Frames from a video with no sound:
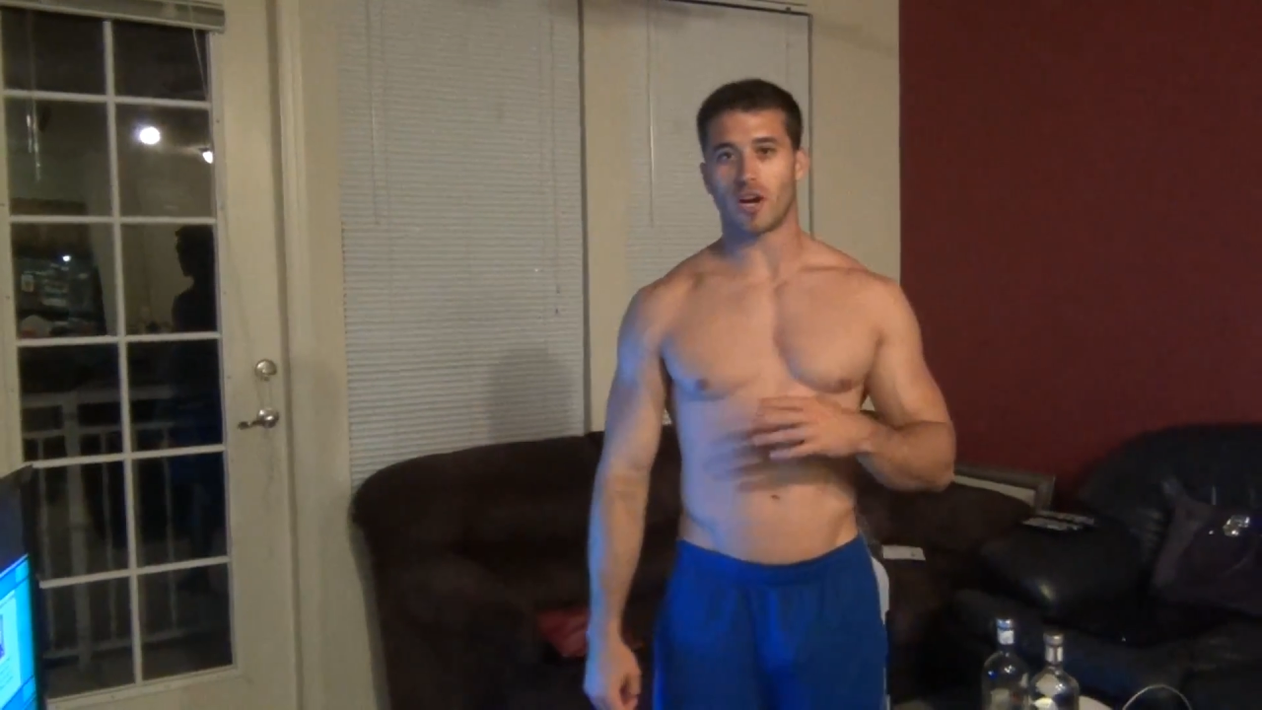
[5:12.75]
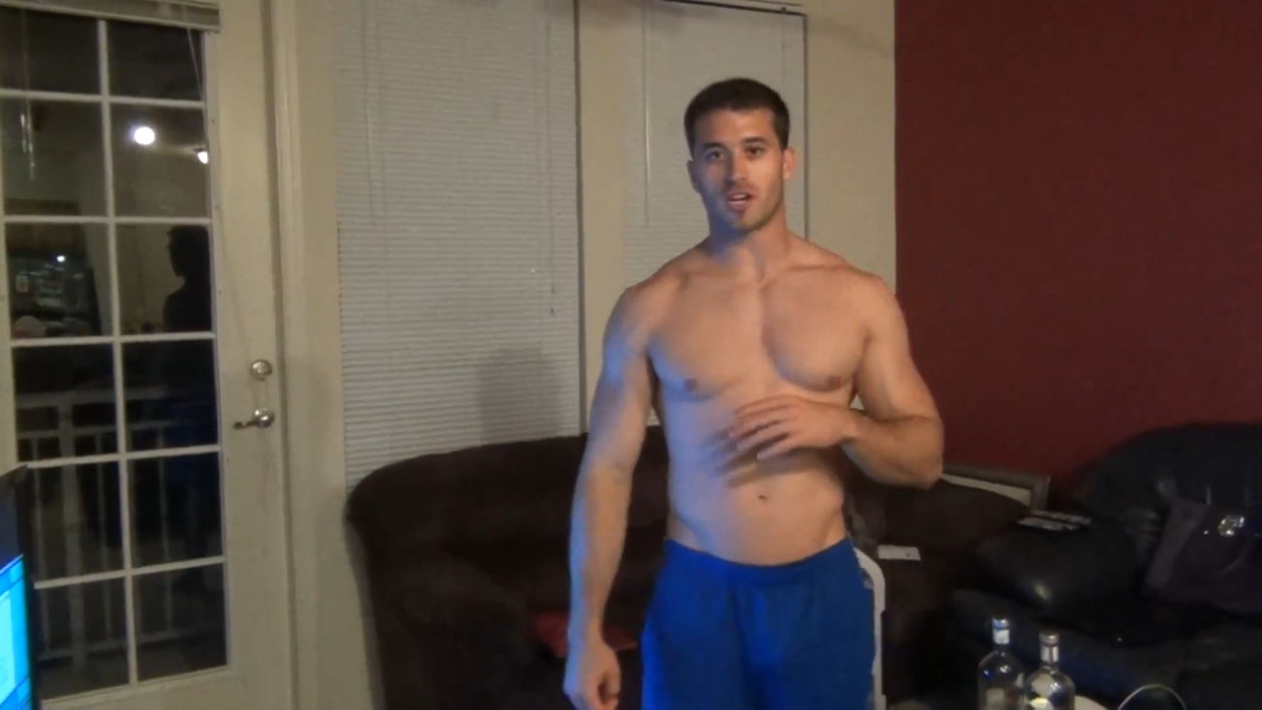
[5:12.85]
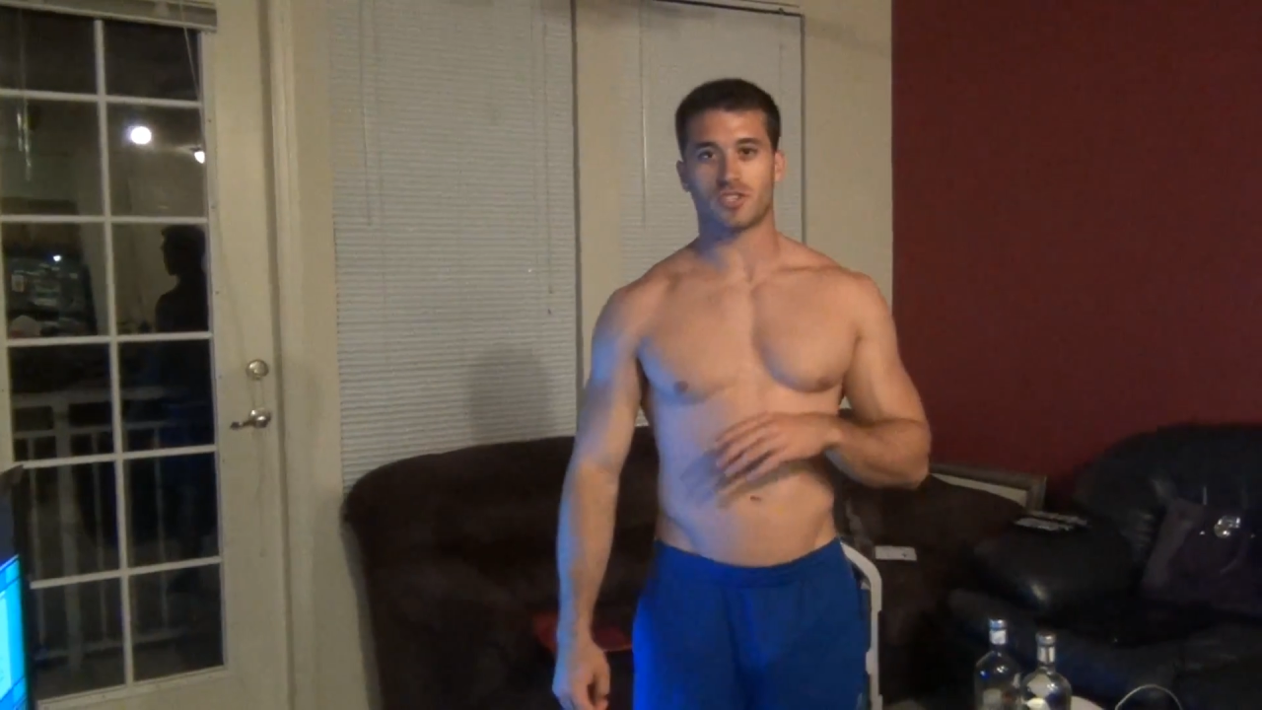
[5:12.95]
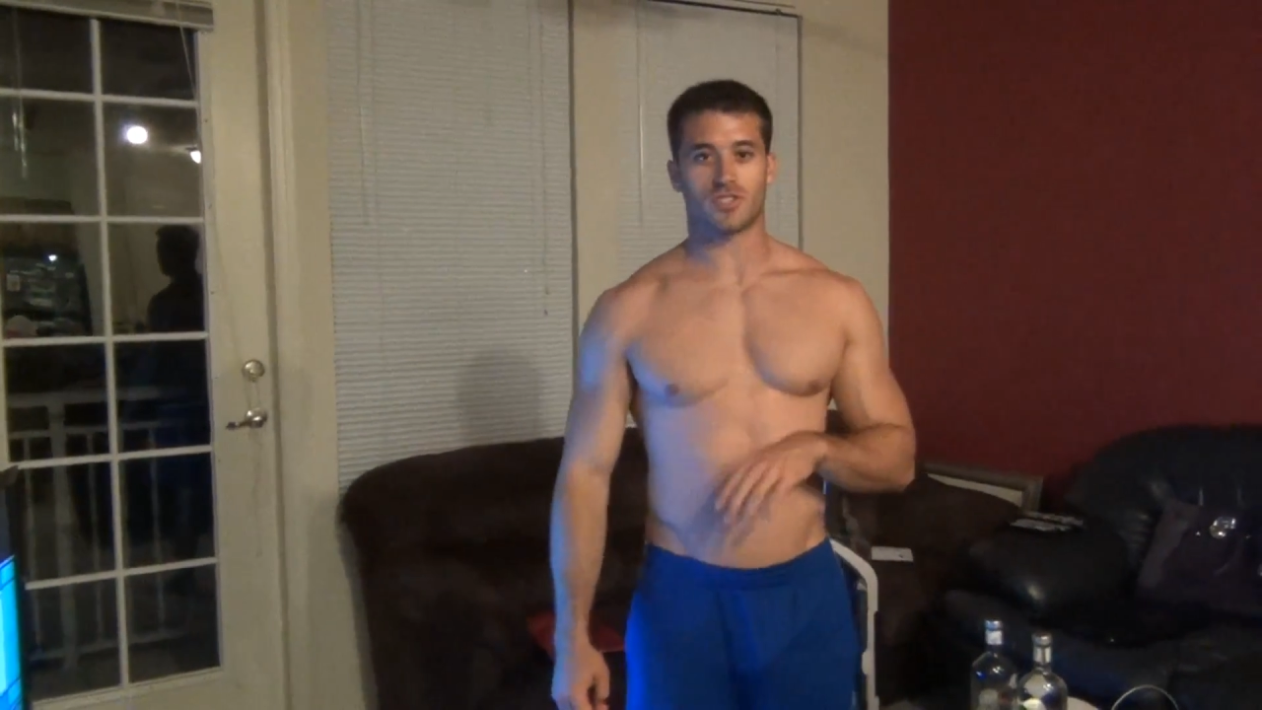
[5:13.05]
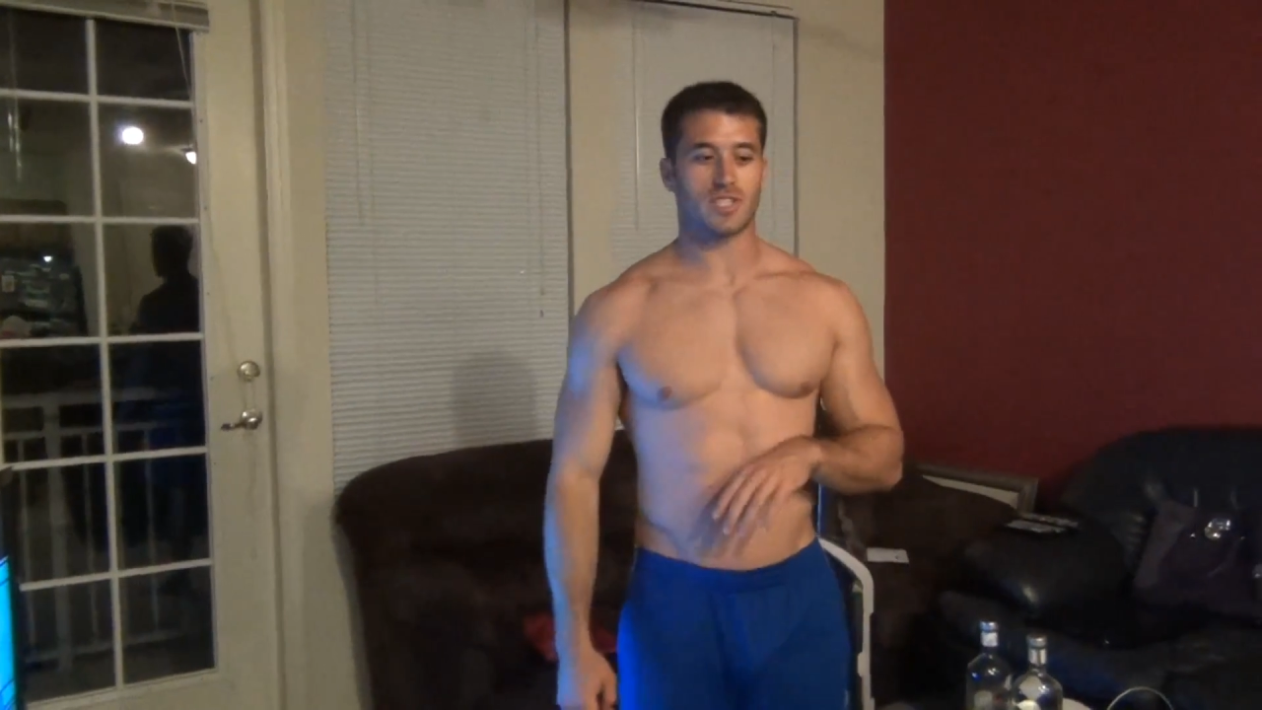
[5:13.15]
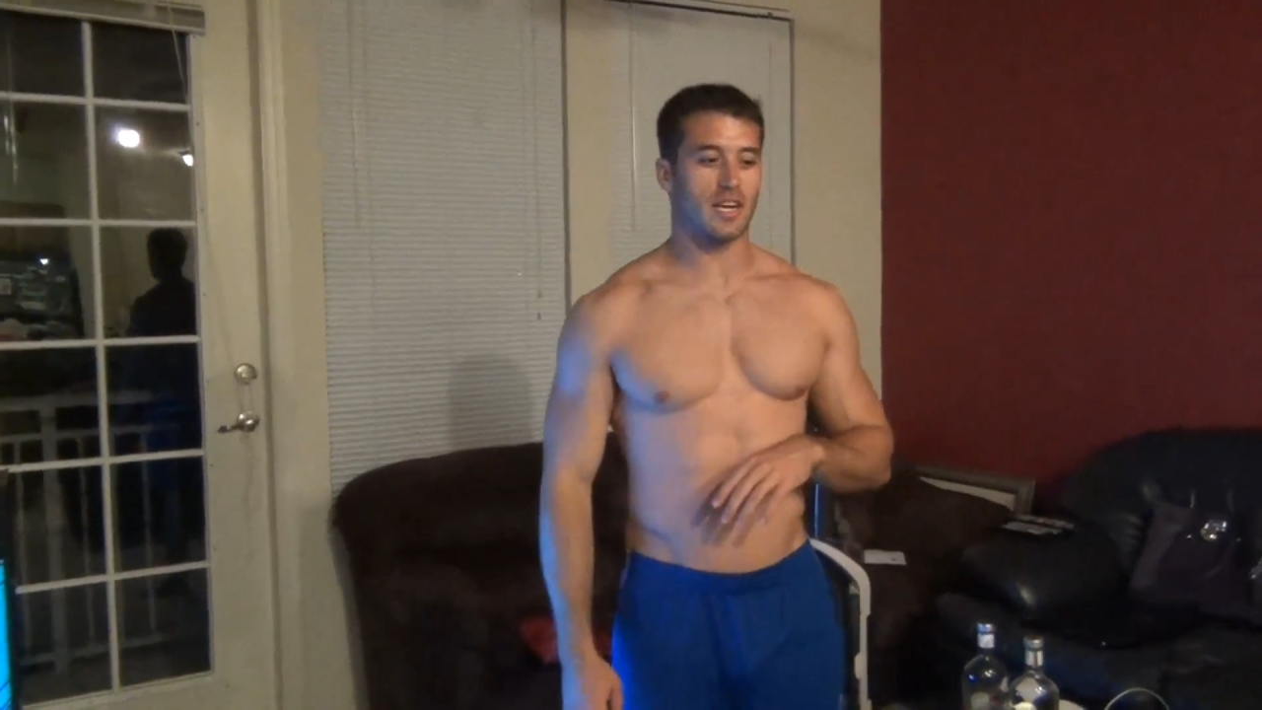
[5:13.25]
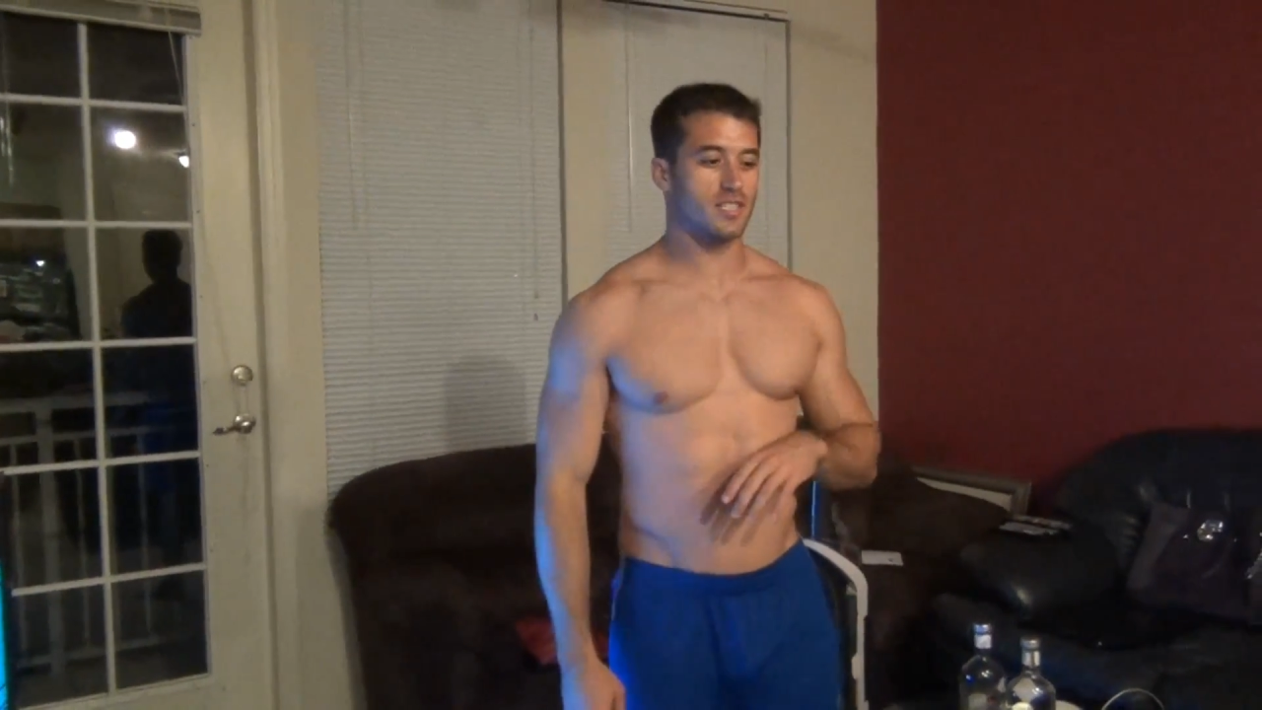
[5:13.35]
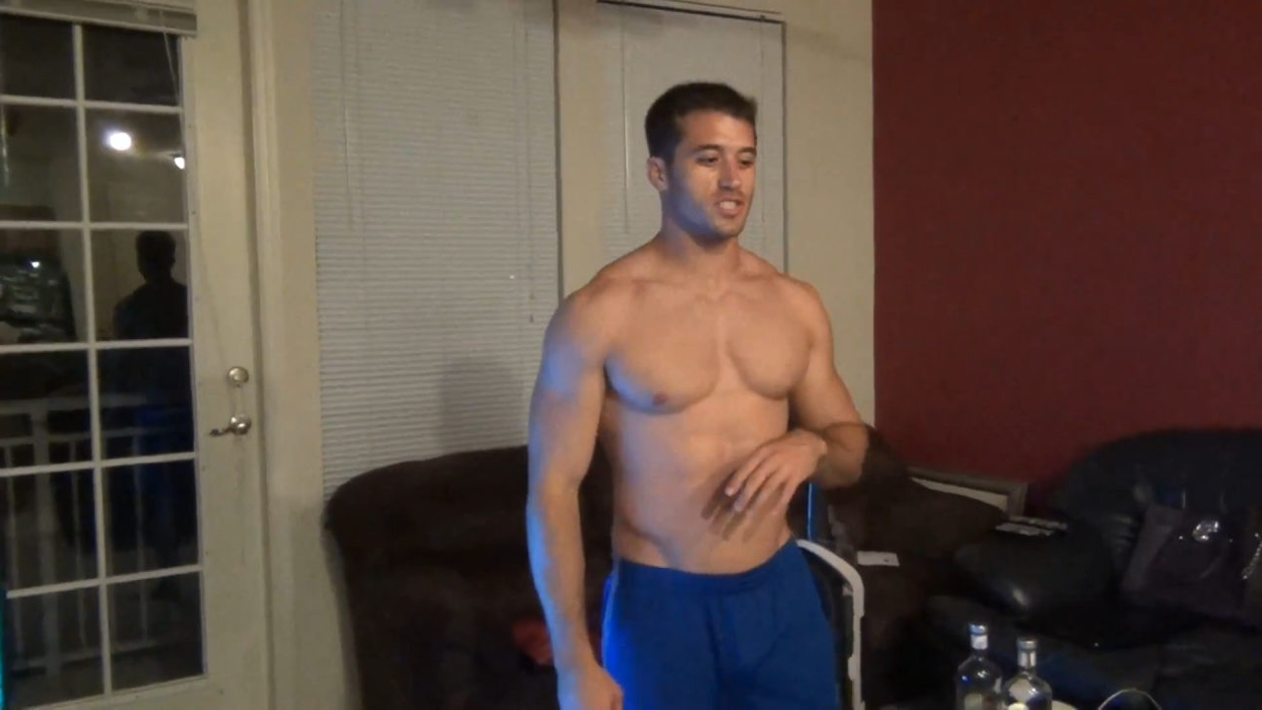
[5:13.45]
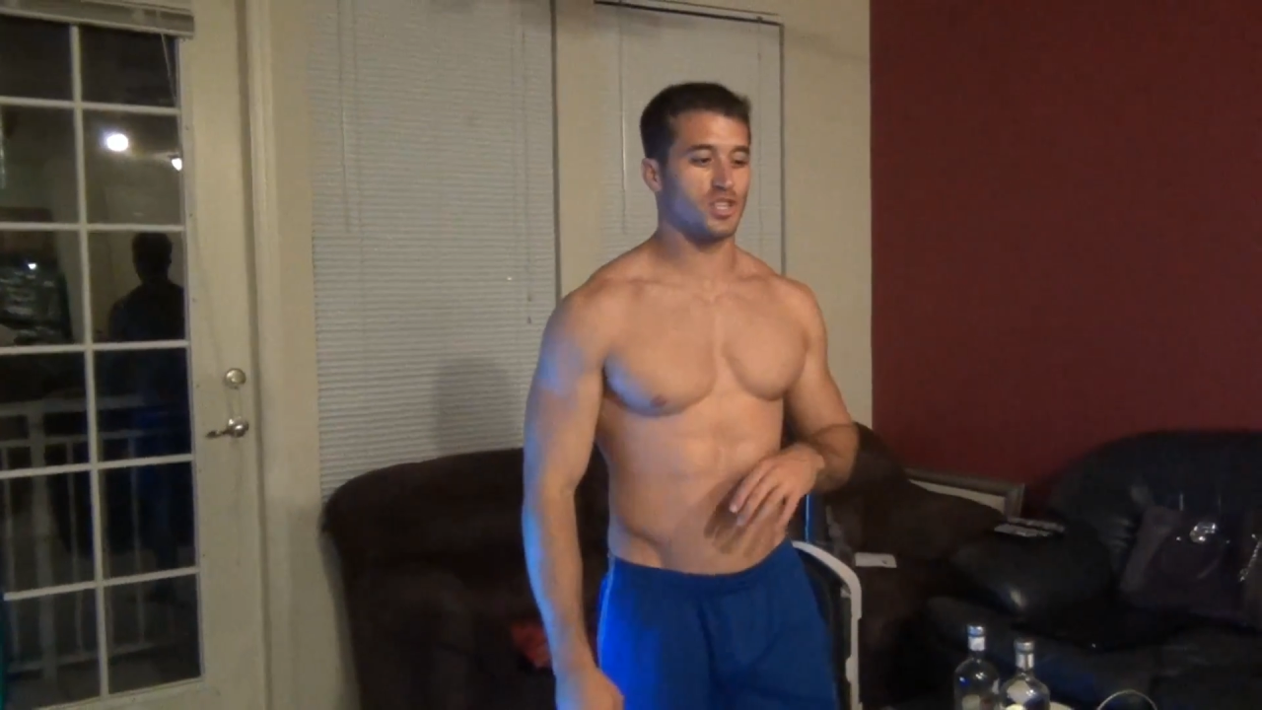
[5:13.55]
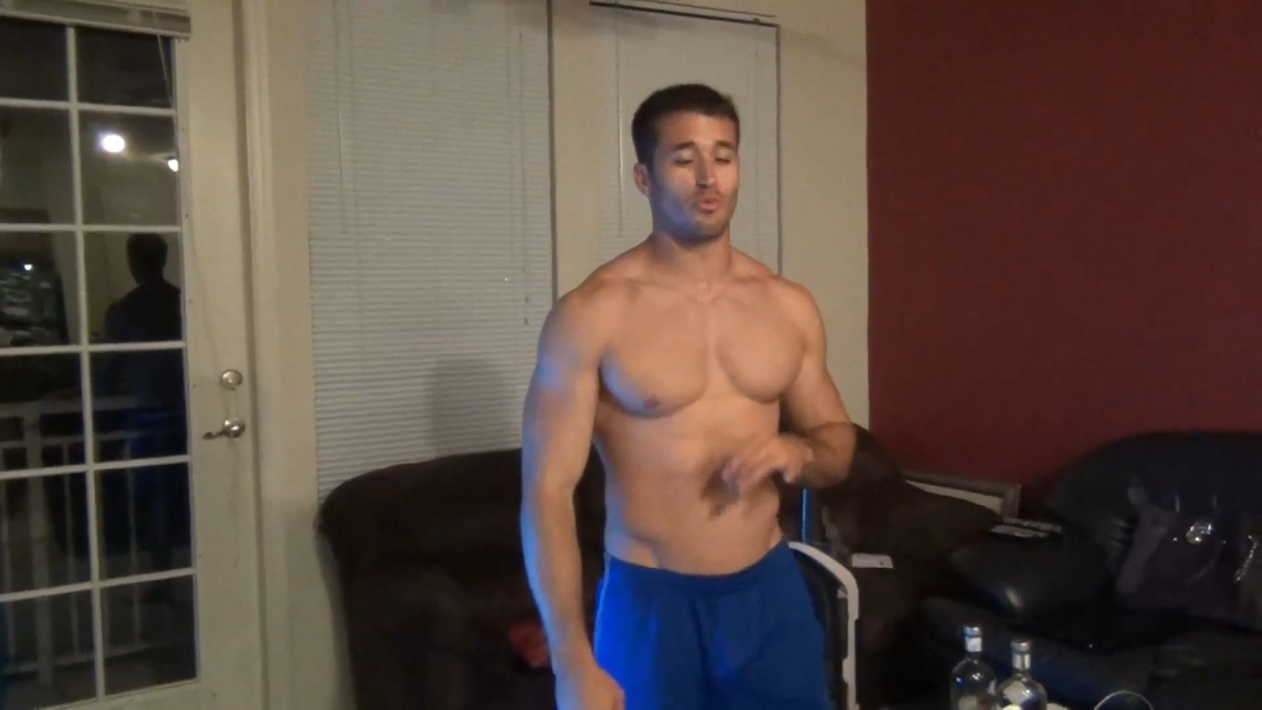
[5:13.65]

exercises.